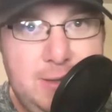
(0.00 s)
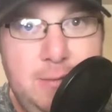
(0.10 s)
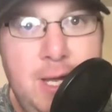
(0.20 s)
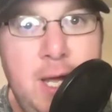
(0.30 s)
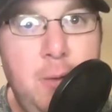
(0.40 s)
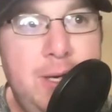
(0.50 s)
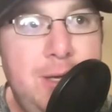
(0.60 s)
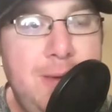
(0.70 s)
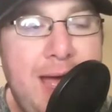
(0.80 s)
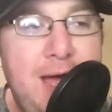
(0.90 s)
So when
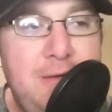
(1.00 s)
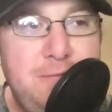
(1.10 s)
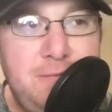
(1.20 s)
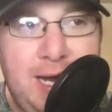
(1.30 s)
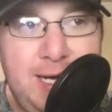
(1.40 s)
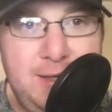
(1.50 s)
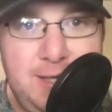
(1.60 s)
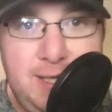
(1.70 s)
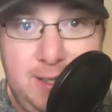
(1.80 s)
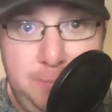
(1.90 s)
you have kind of
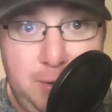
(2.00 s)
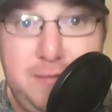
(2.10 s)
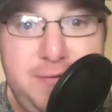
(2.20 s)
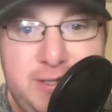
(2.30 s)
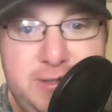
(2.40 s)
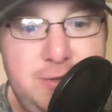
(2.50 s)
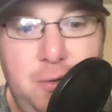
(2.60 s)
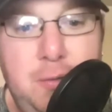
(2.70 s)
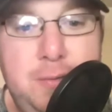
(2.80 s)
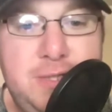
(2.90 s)
like a perfect
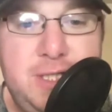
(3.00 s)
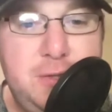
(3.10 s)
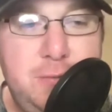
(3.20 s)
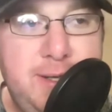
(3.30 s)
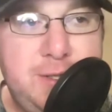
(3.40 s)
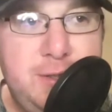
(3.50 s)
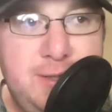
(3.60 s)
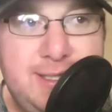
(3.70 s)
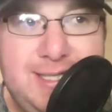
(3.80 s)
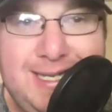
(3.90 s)
storm situation,
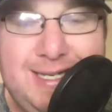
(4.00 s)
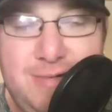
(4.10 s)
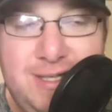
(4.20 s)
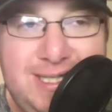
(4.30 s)
I